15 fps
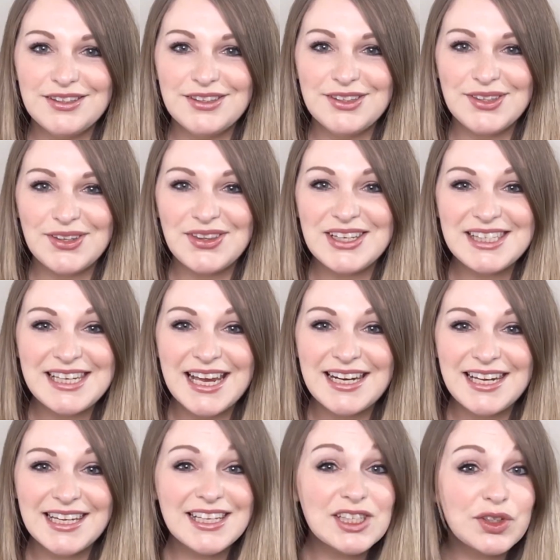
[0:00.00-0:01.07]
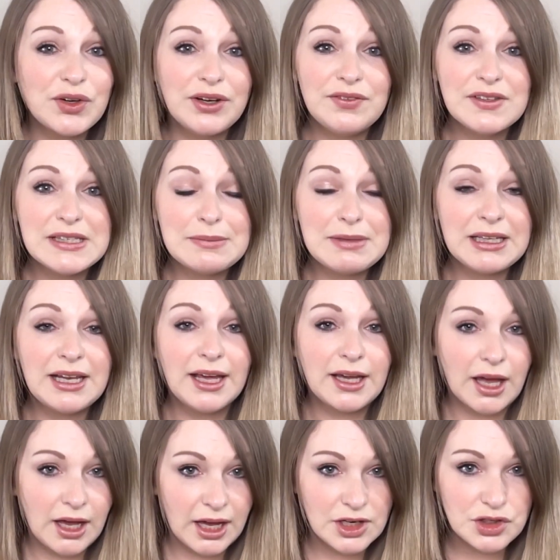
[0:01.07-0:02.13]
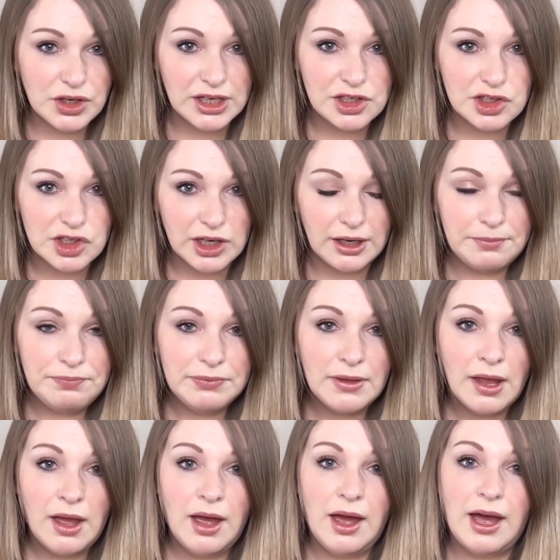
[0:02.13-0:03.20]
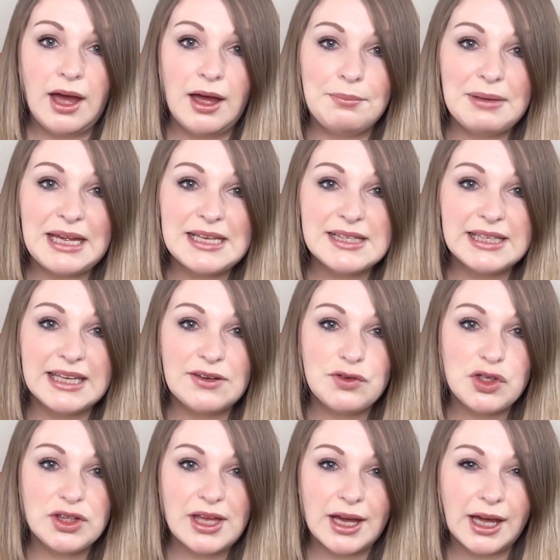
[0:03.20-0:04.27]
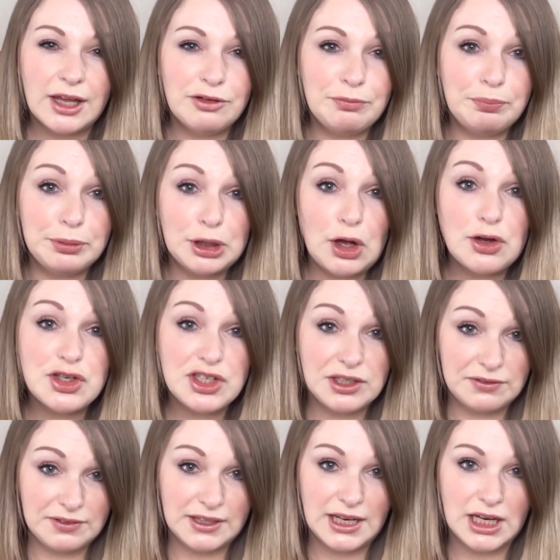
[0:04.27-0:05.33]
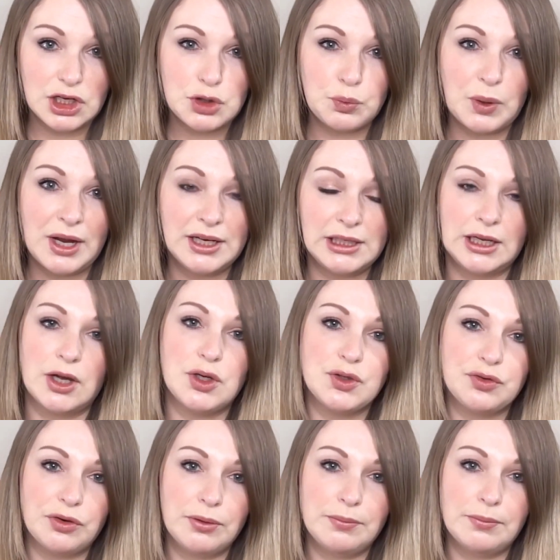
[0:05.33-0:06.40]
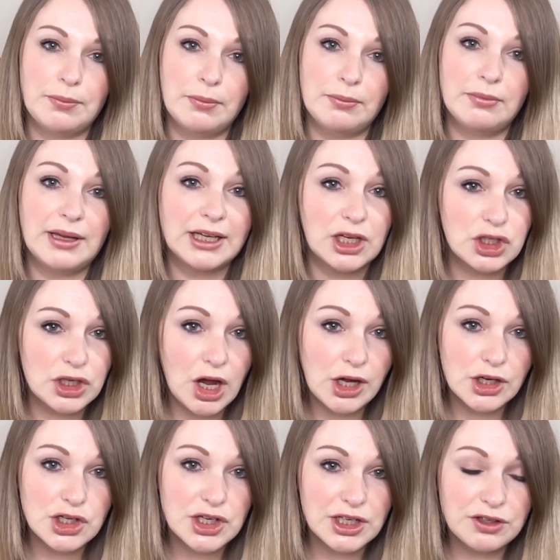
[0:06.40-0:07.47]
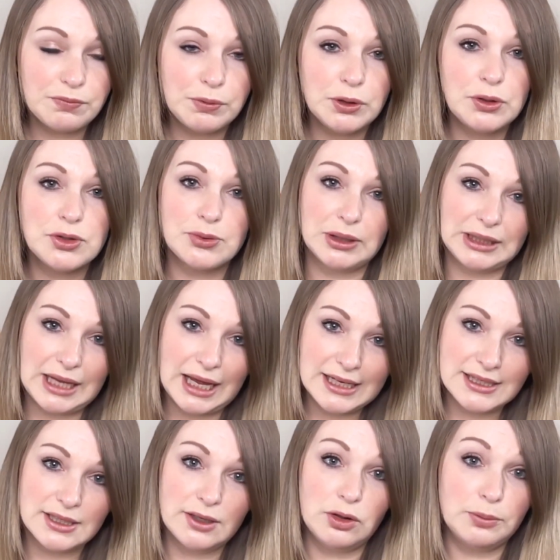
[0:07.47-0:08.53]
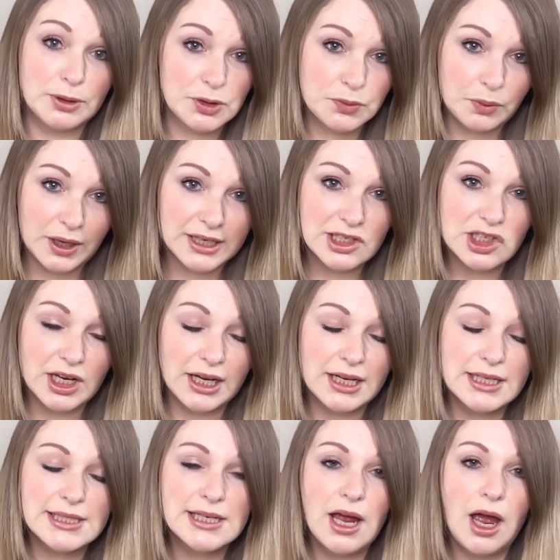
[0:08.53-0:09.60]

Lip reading: So this technique is great for something like a hydrangea. It gives you that kind of blotchy finish where it goes from like a darker shade of blue to a lighter, almost white shade,